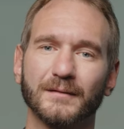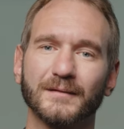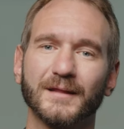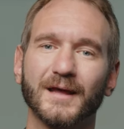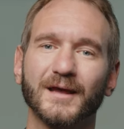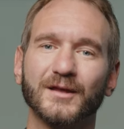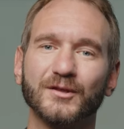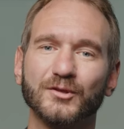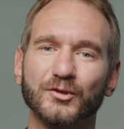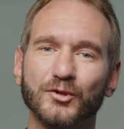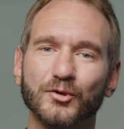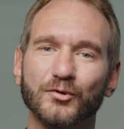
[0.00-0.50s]

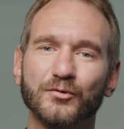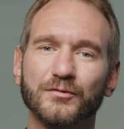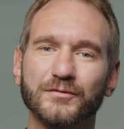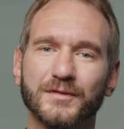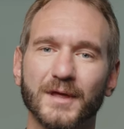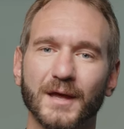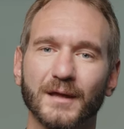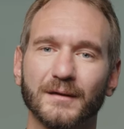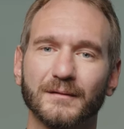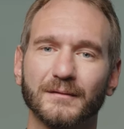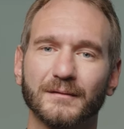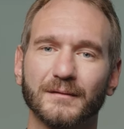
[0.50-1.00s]
That you
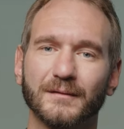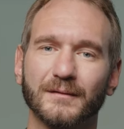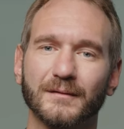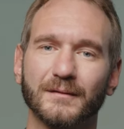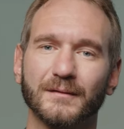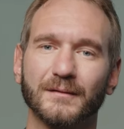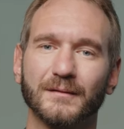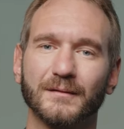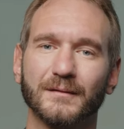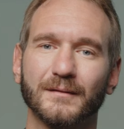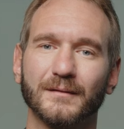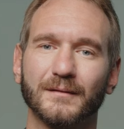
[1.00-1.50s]
then
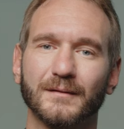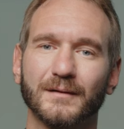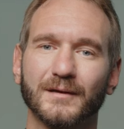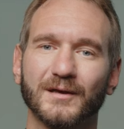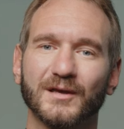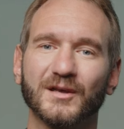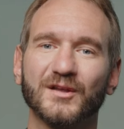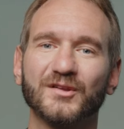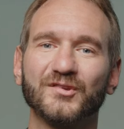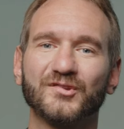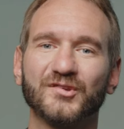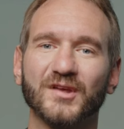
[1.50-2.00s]

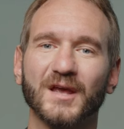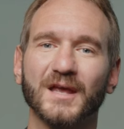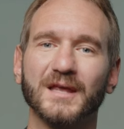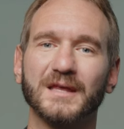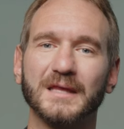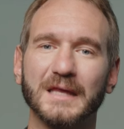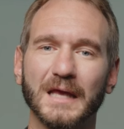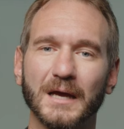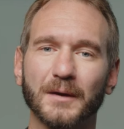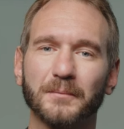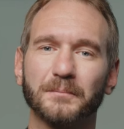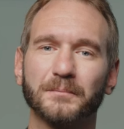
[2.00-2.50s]
can say,
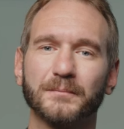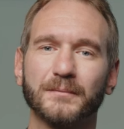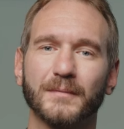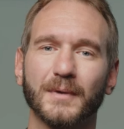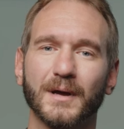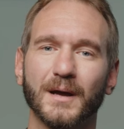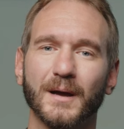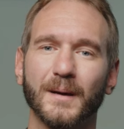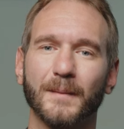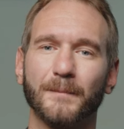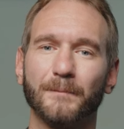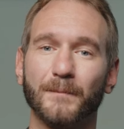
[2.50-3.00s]
Yep,
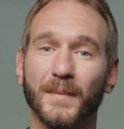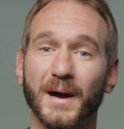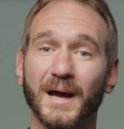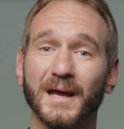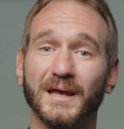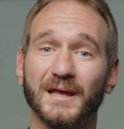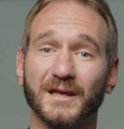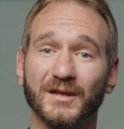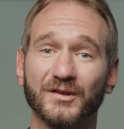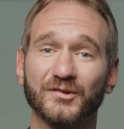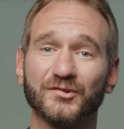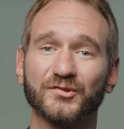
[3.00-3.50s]

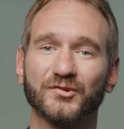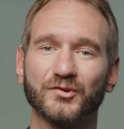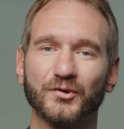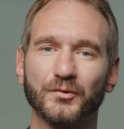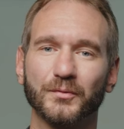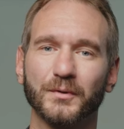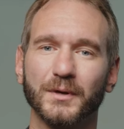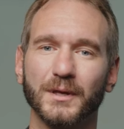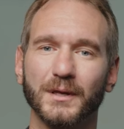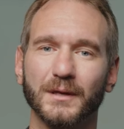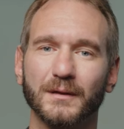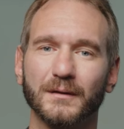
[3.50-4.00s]
my
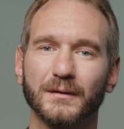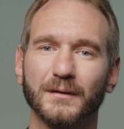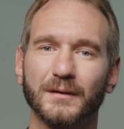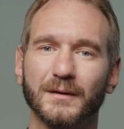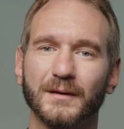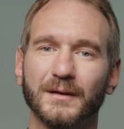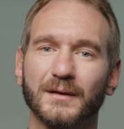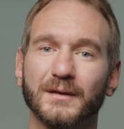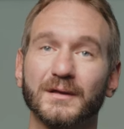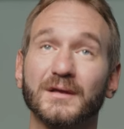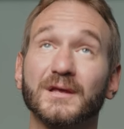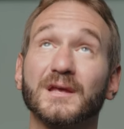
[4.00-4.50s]
history
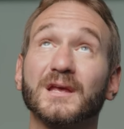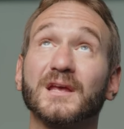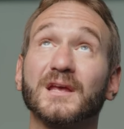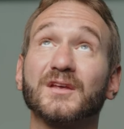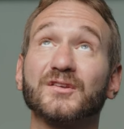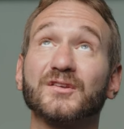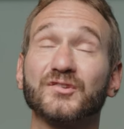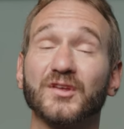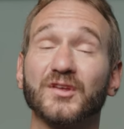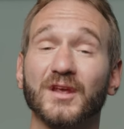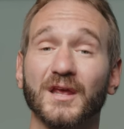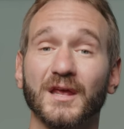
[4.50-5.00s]

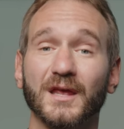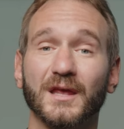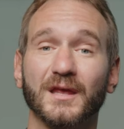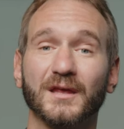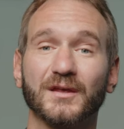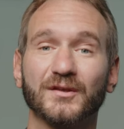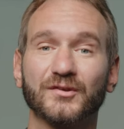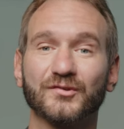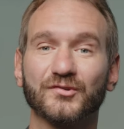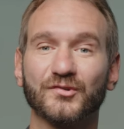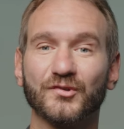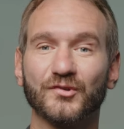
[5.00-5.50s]
is
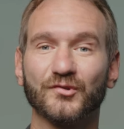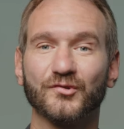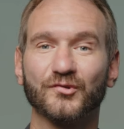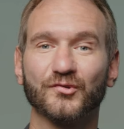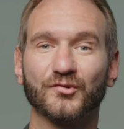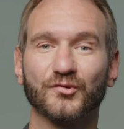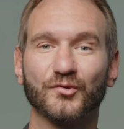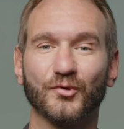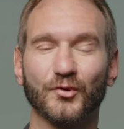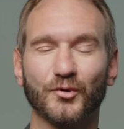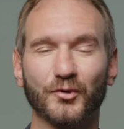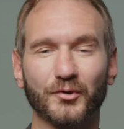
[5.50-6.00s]
his
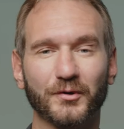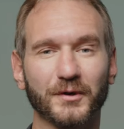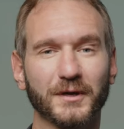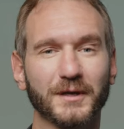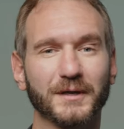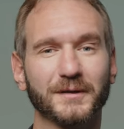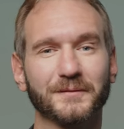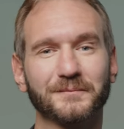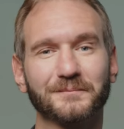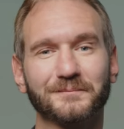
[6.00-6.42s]
story.